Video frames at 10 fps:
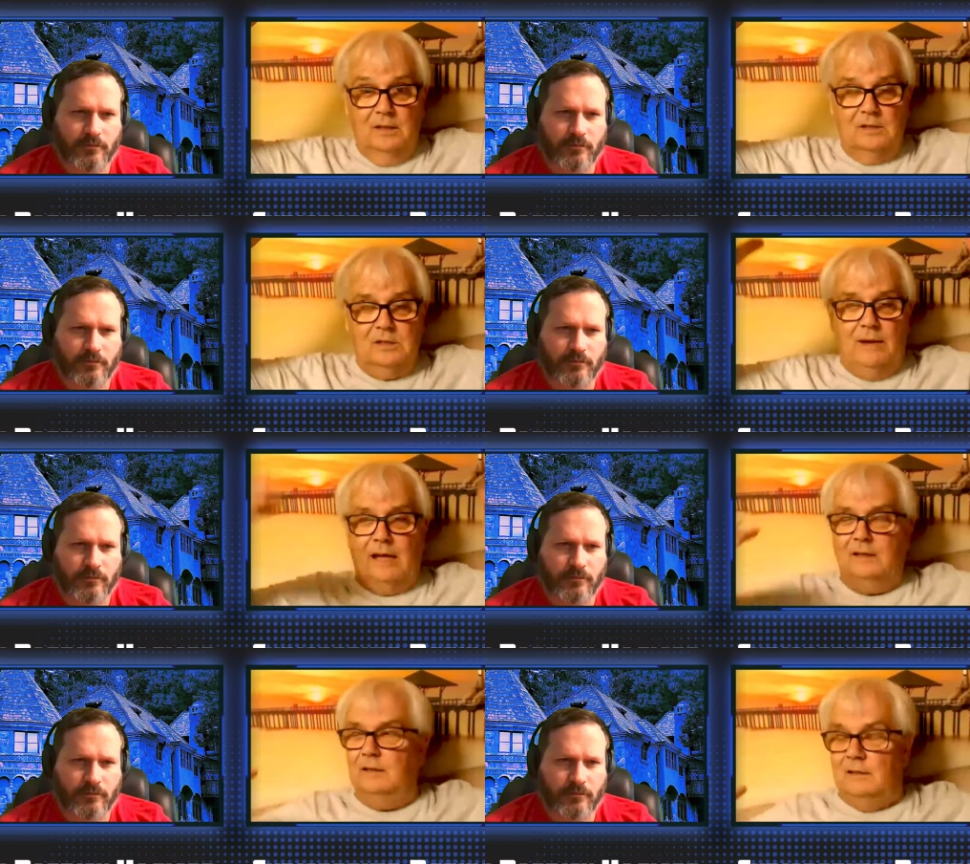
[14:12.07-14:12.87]
Speaker 1: So
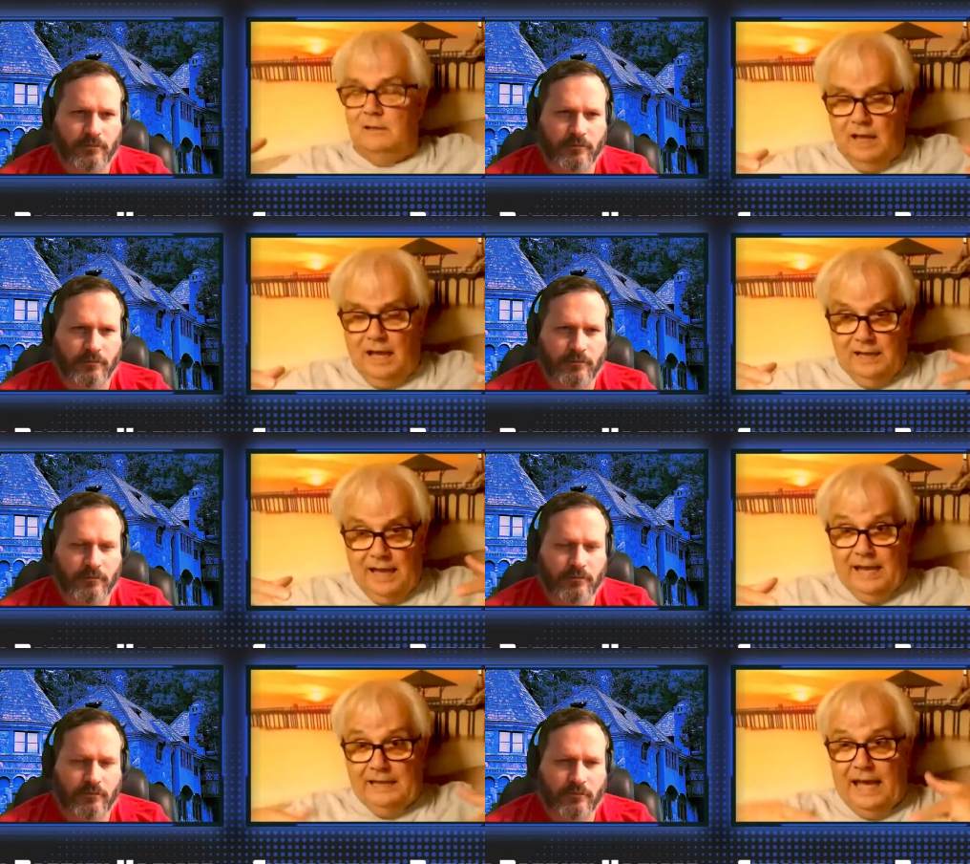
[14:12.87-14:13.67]
at
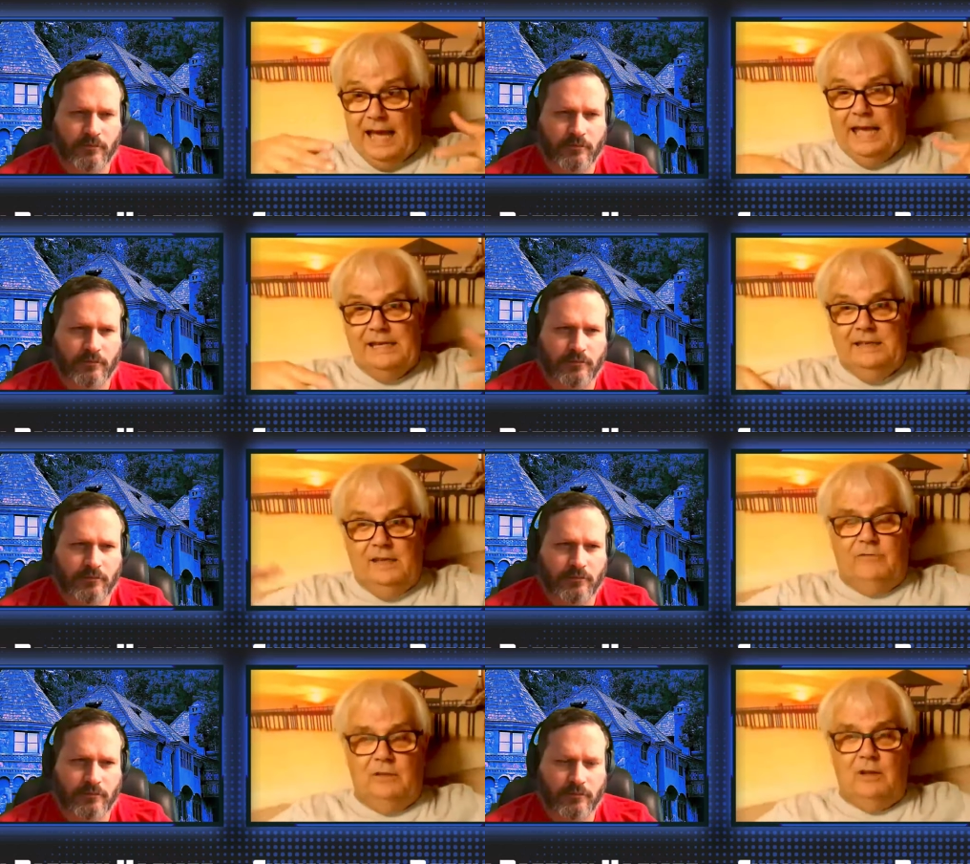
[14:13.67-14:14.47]
any
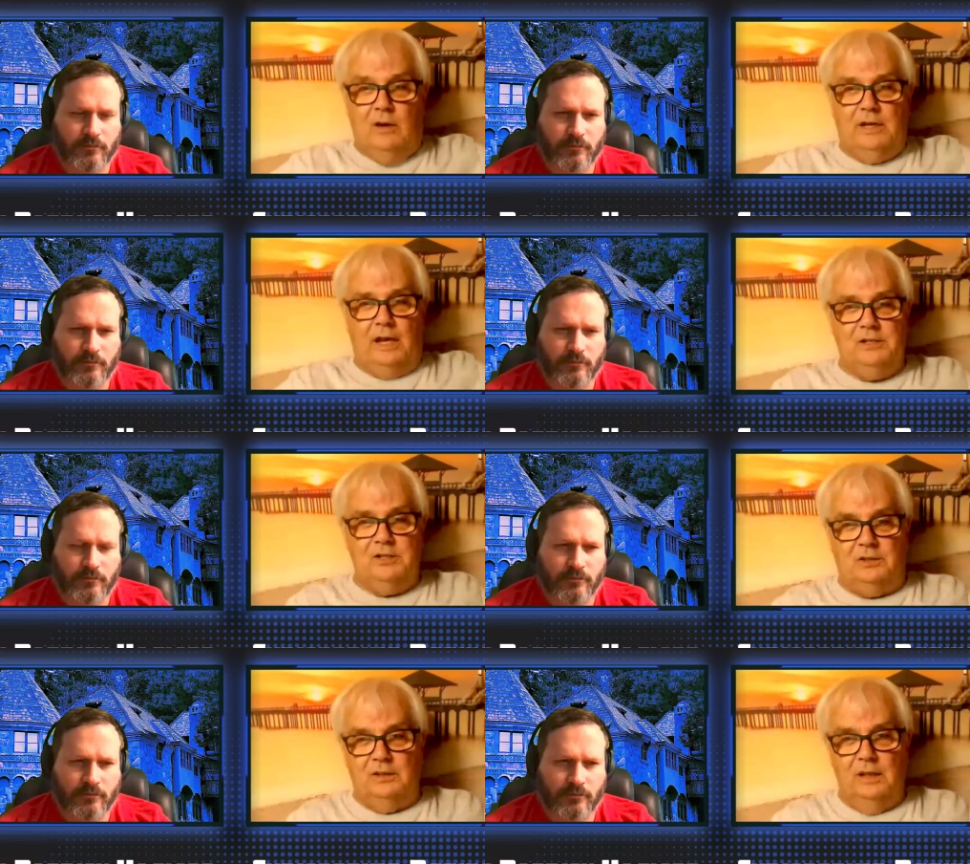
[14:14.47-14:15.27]
given
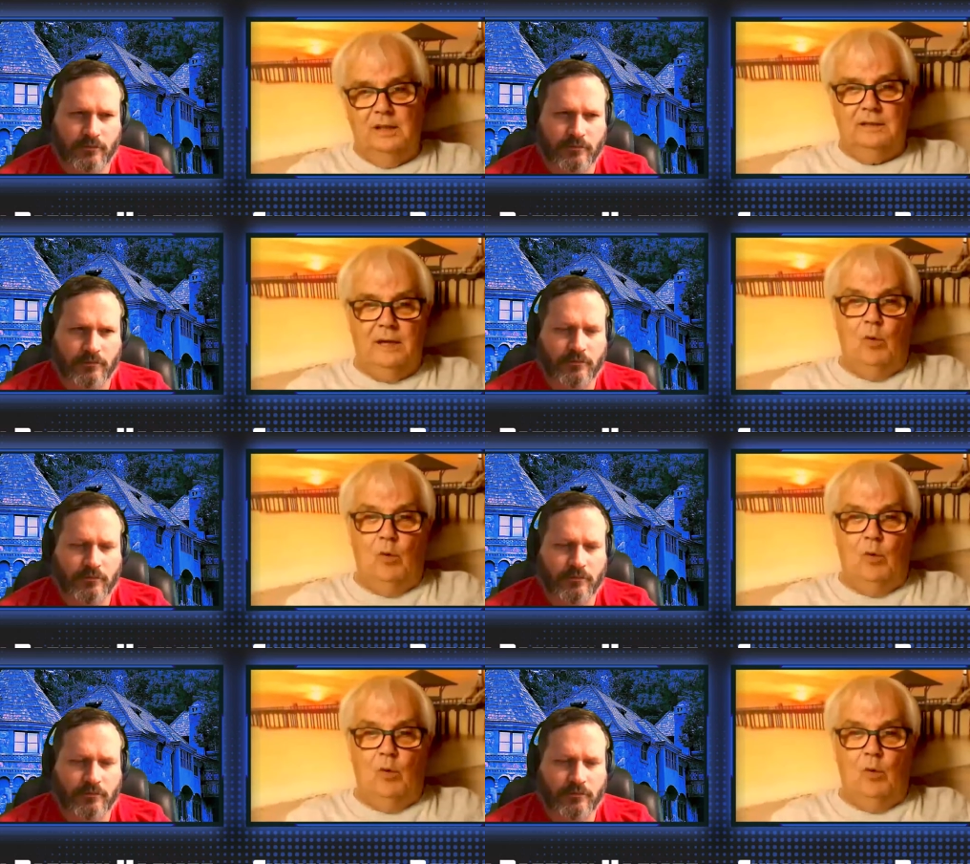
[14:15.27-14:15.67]
location, there